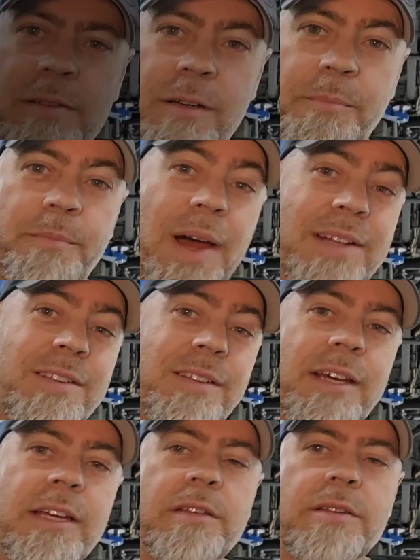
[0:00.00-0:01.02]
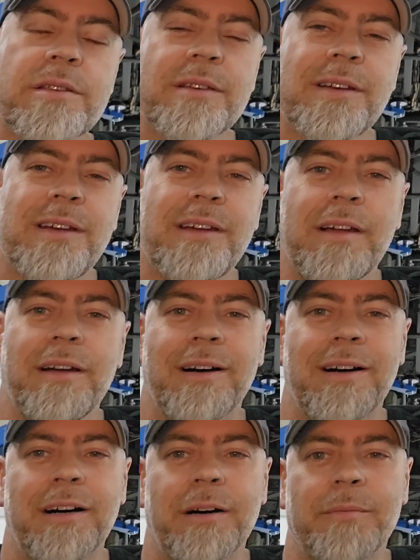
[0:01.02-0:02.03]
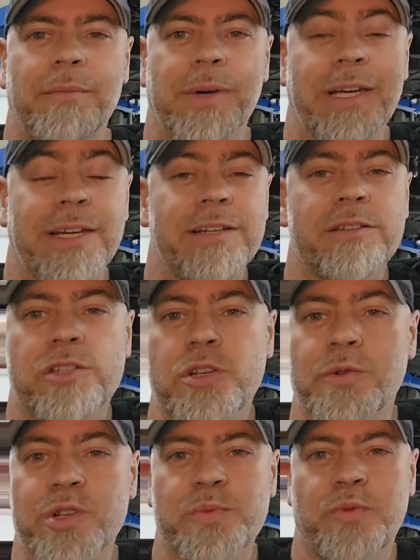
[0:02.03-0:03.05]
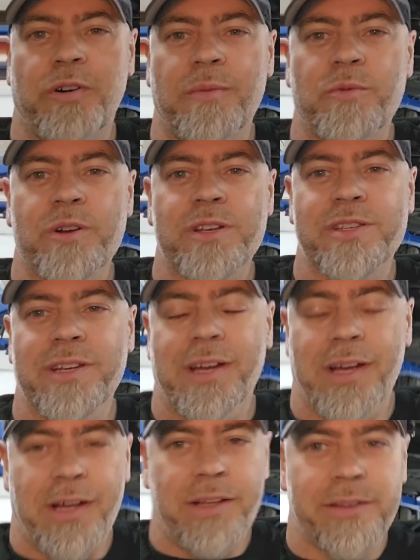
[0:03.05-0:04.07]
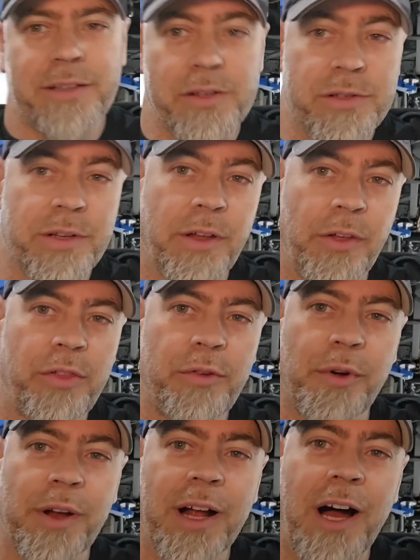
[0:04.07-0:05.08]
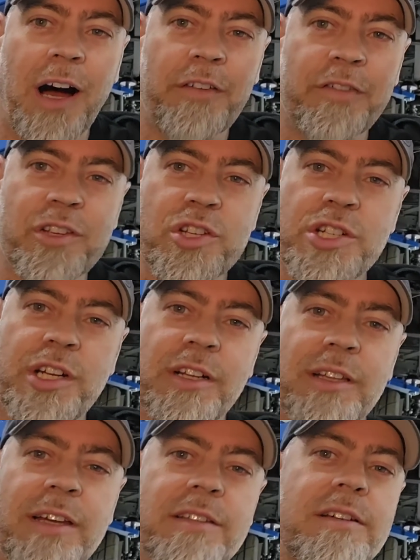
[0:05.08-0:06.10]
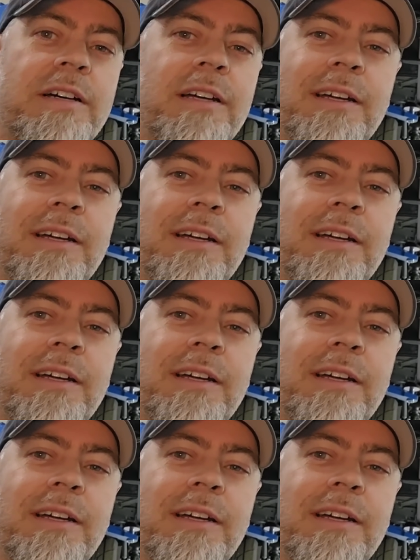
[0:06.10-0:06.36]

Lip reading: So back to the headers. Again, 2-inch primaries. That's a 3.5-inch collector.